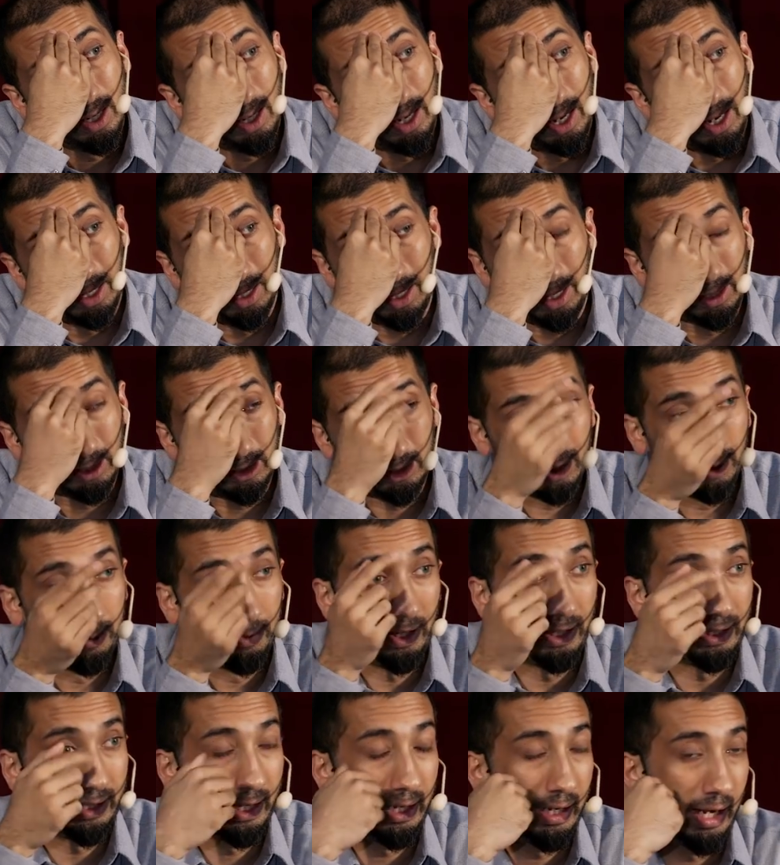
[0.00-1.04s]
It's
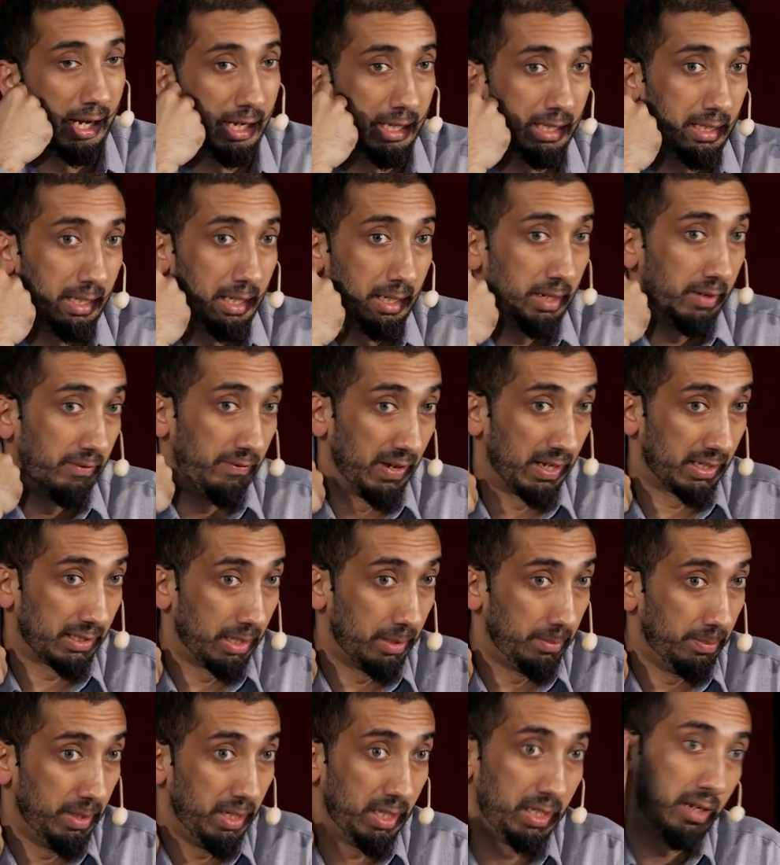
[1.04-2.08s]
something that it
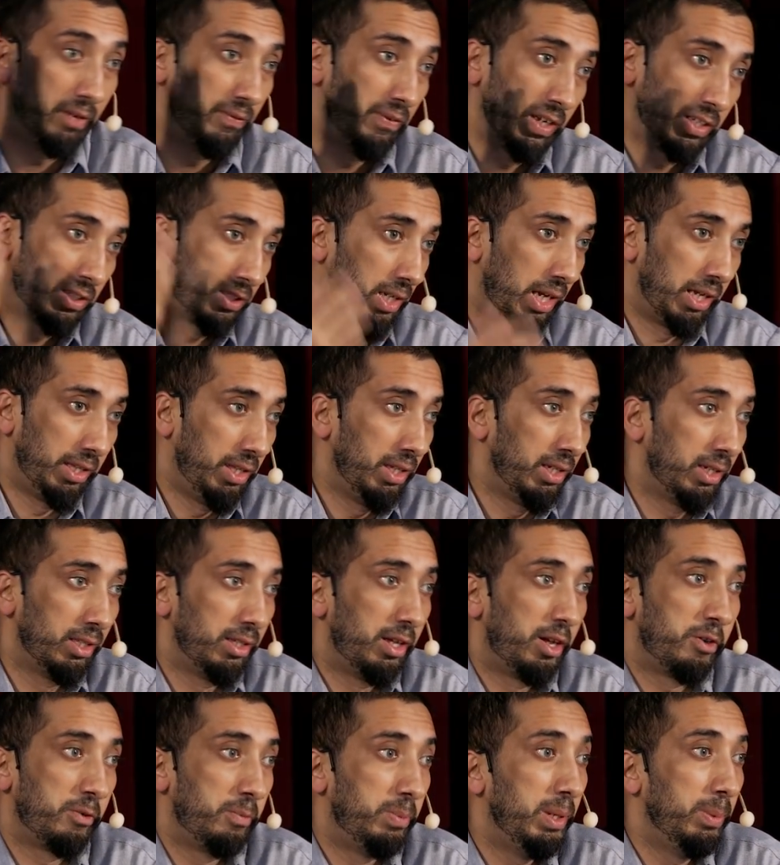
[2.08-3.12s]
affected me and affects, I think, a
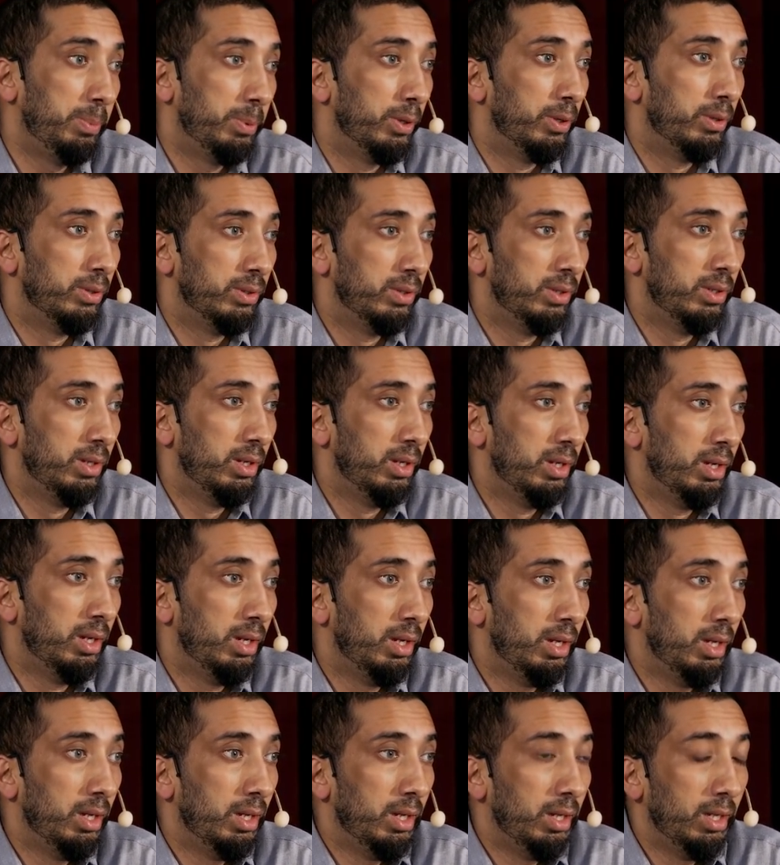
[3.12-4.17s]
lot of people.
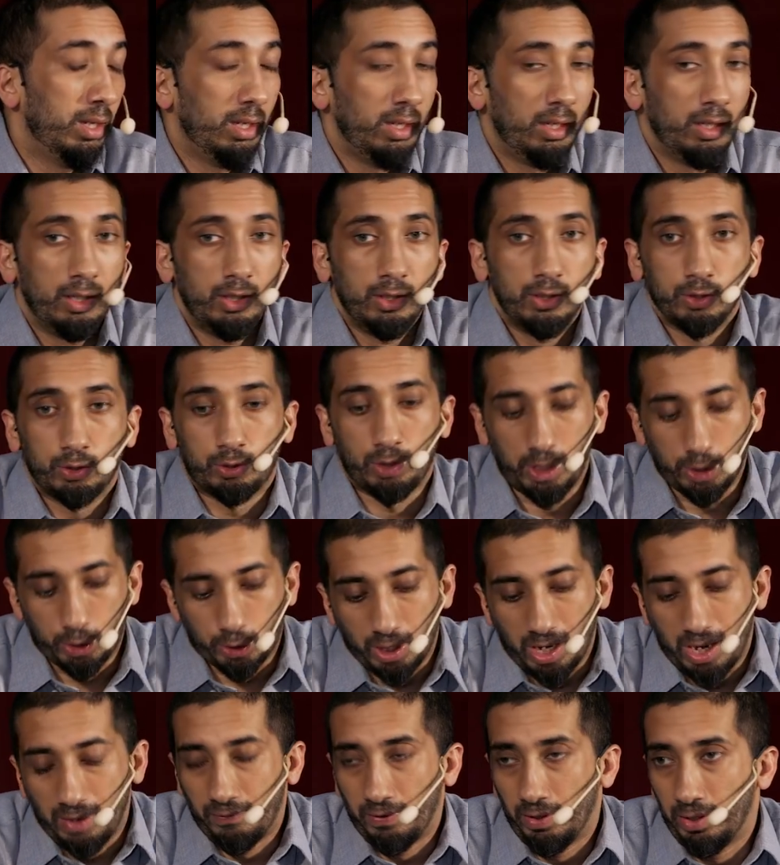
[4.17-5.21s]
So I
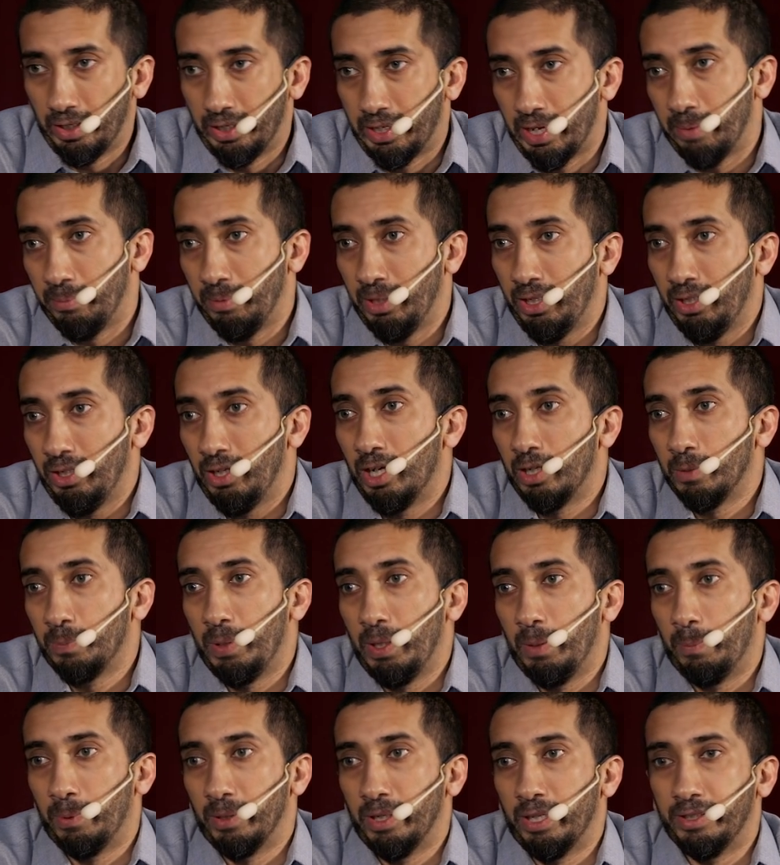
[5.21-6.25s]
travel and I meet young
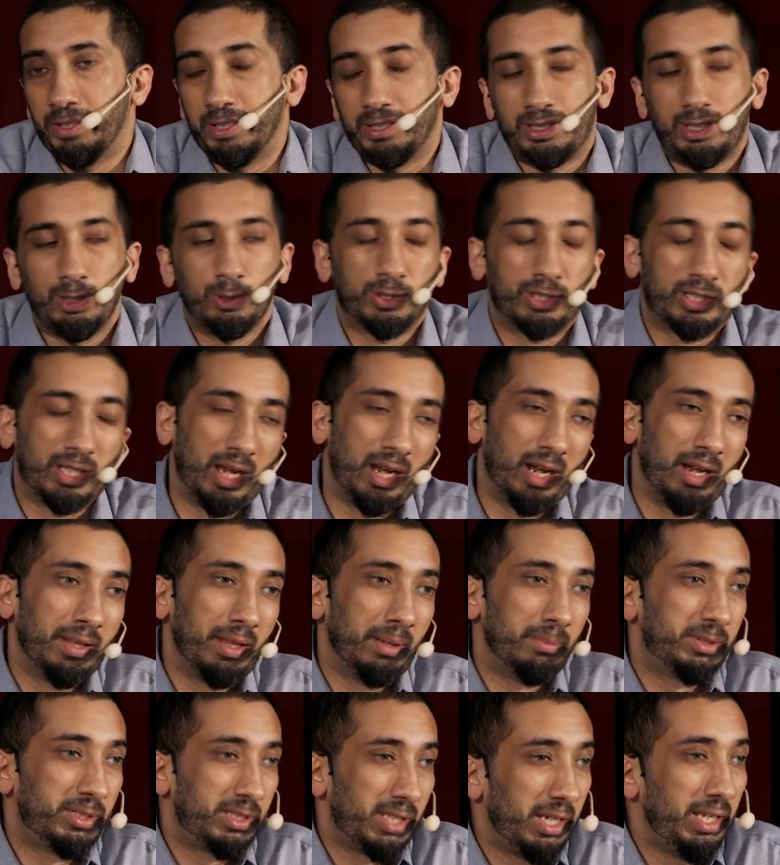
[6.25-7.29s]
people and they say, Ustad,
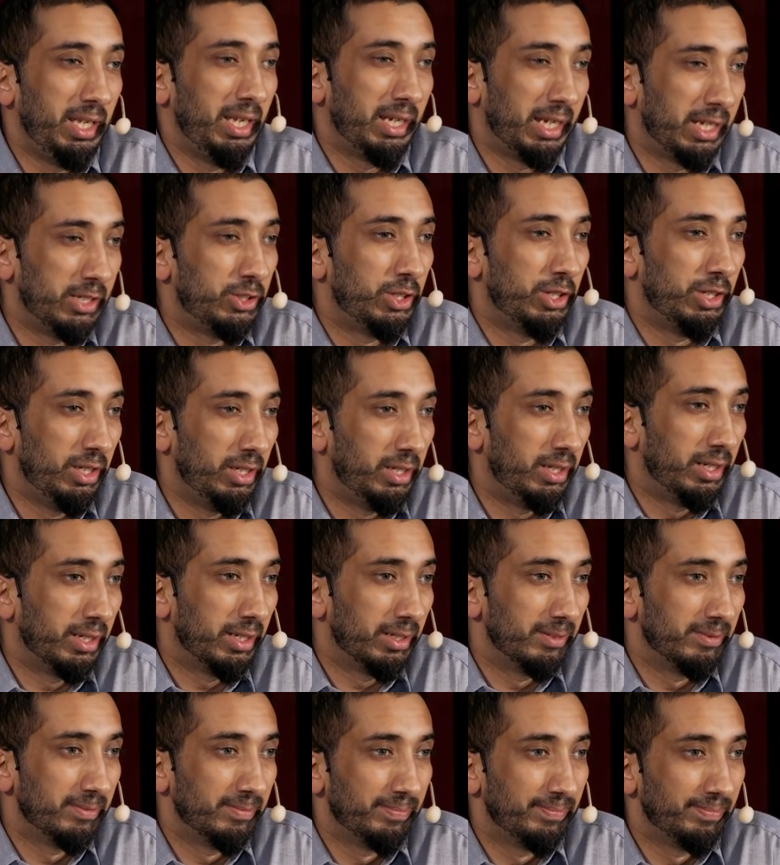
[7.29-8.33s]
I'm studying
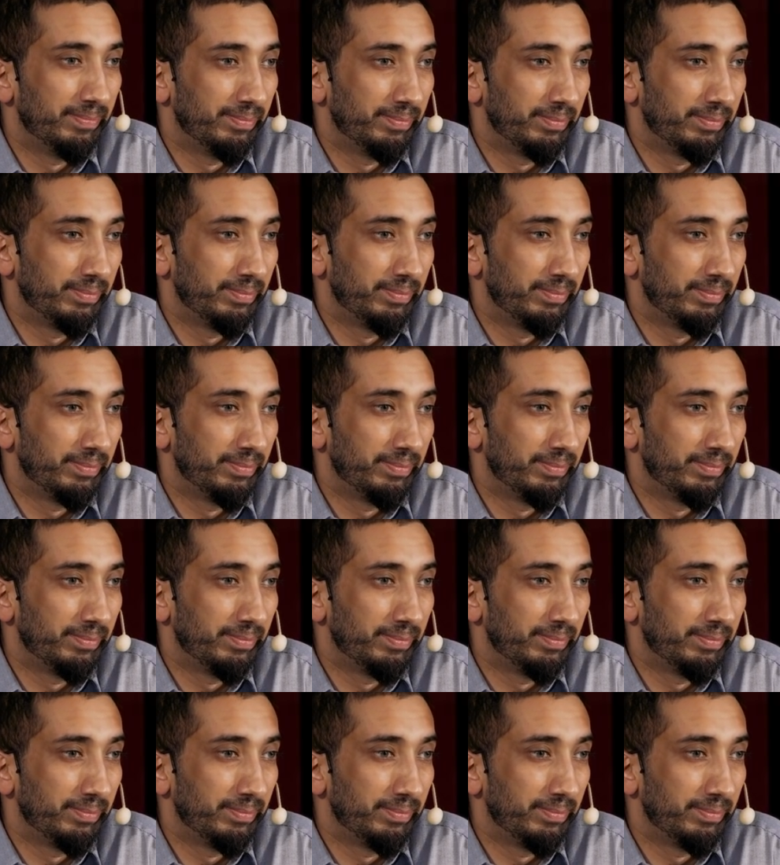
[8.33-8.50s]
engineering.